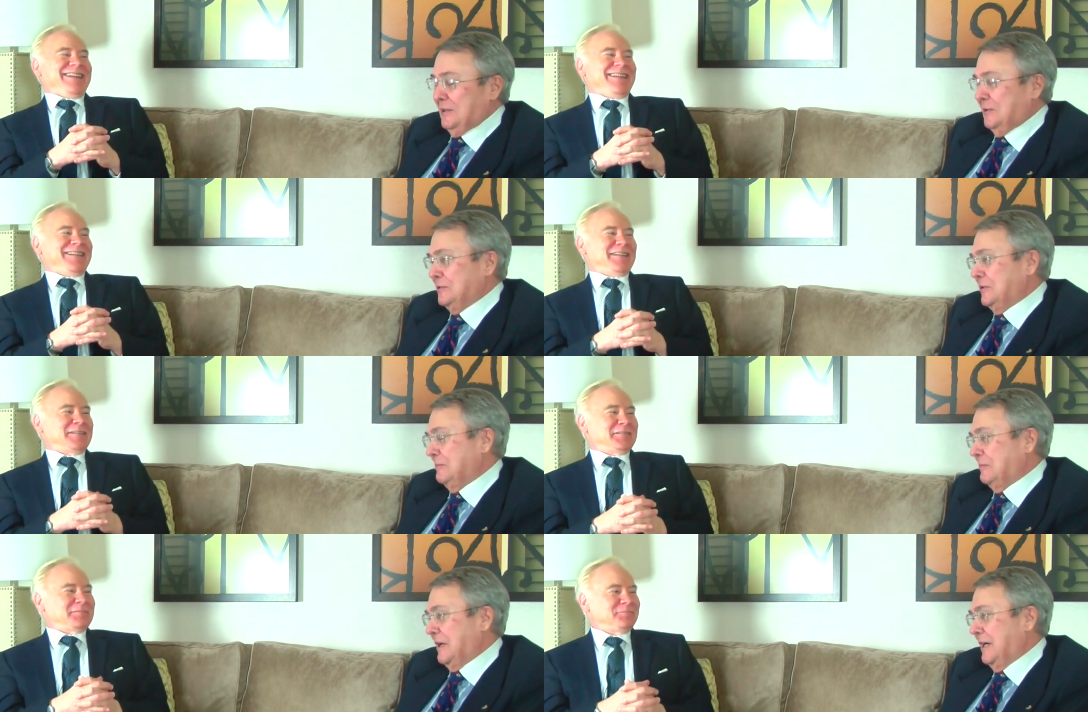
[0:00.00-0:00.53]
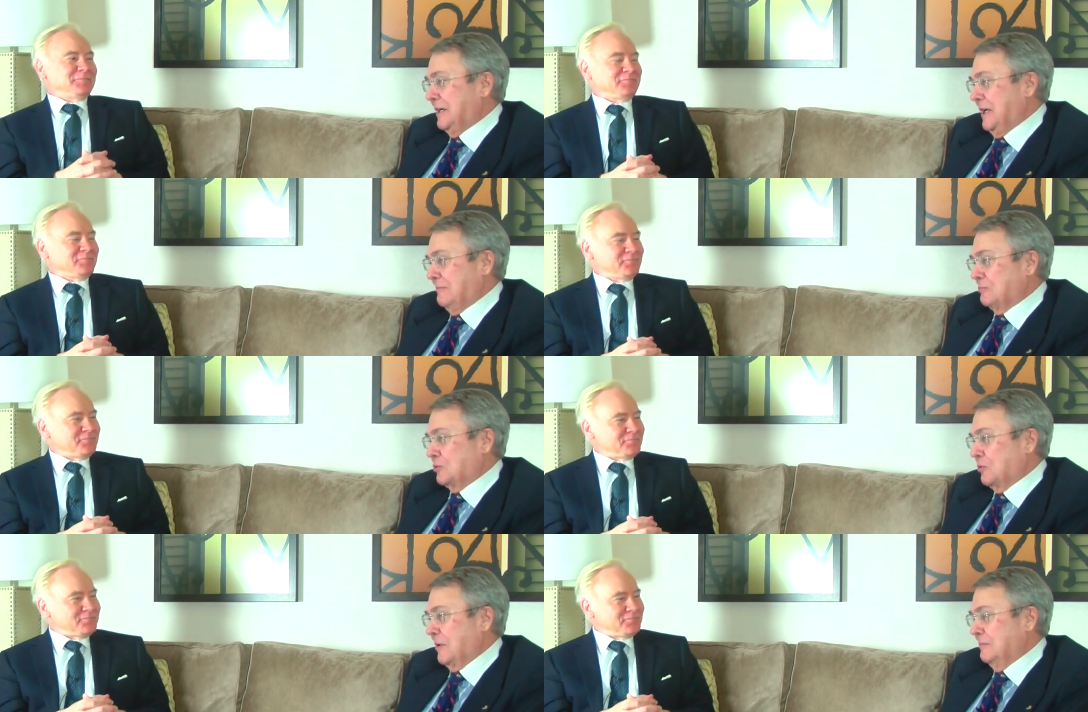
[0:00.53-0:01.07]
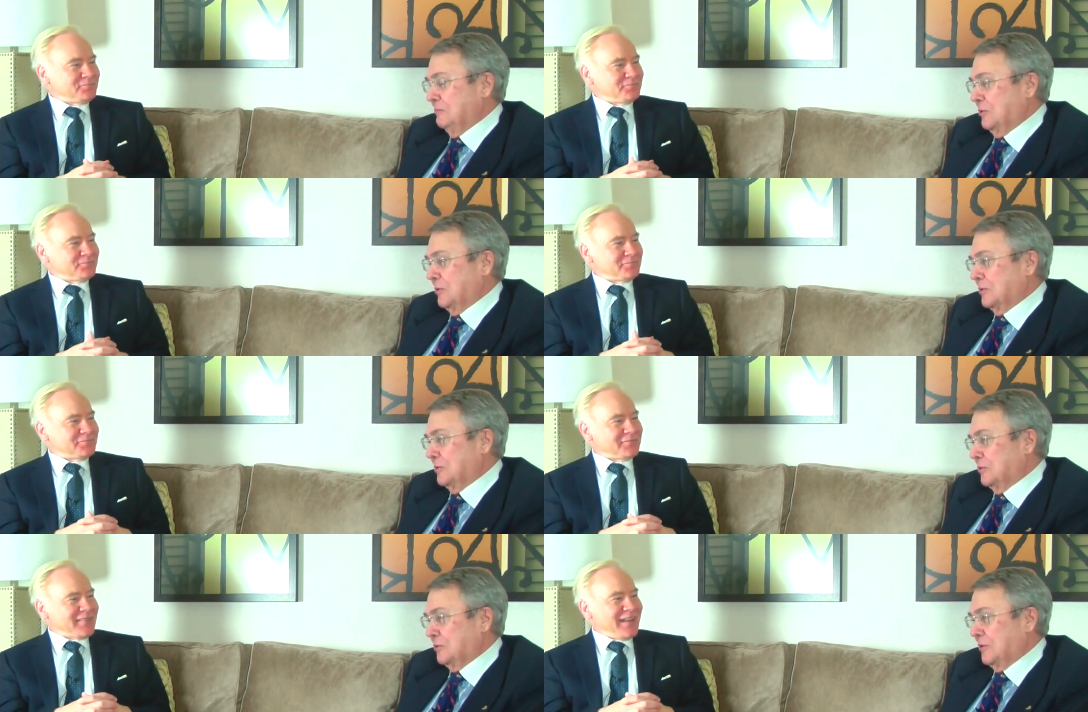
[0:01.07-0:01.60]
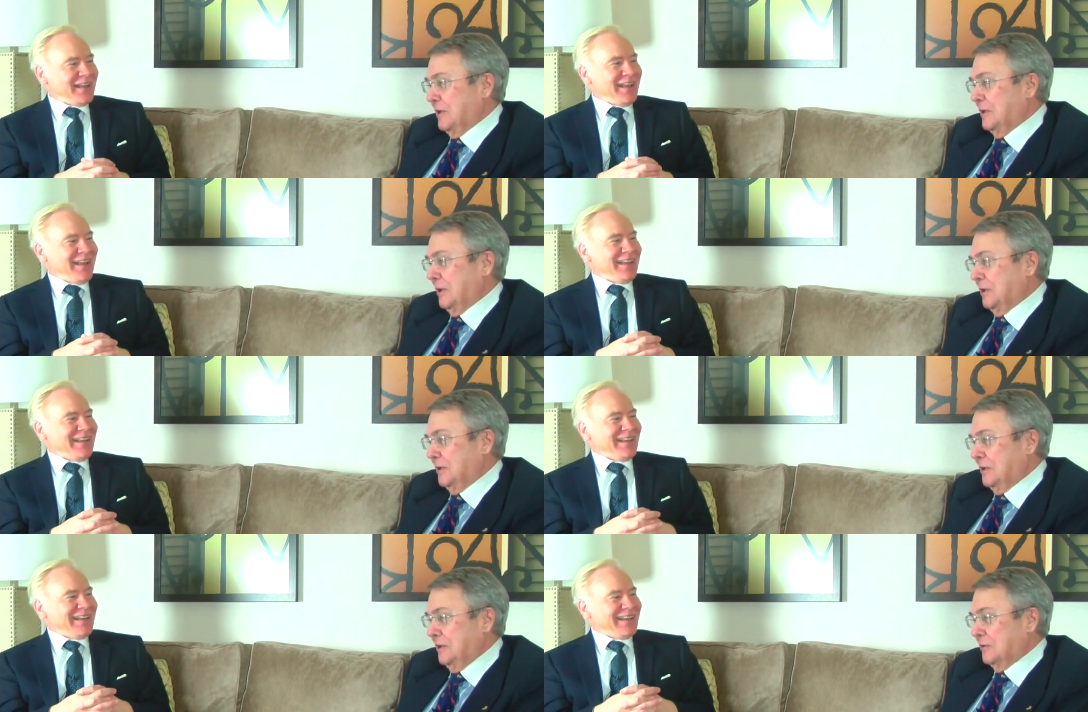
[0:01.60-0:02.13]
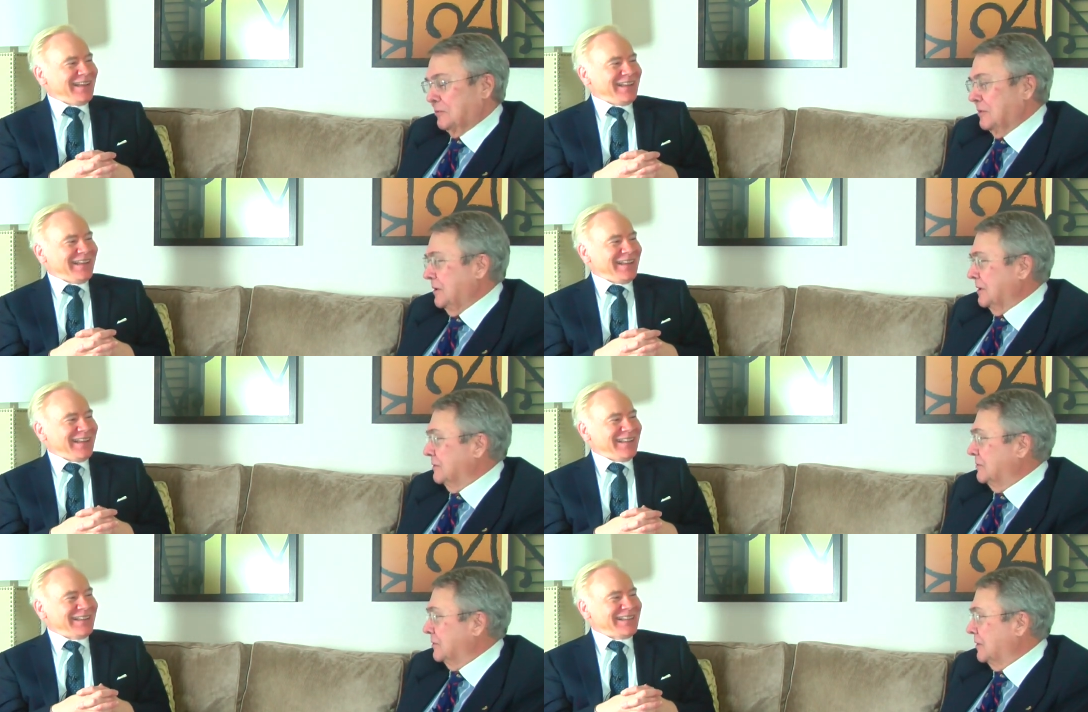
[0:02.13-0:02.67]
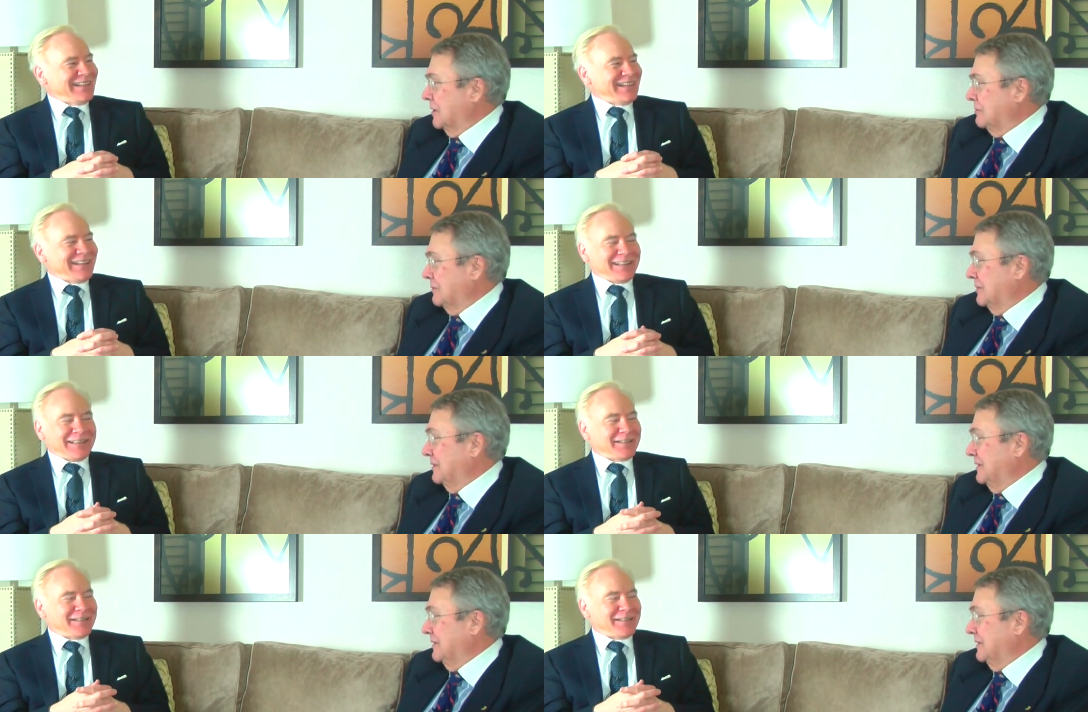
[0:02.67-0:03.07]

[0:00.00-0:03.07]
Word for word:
Speaker 1: there's some guy named trump they're trying to get rid of yeah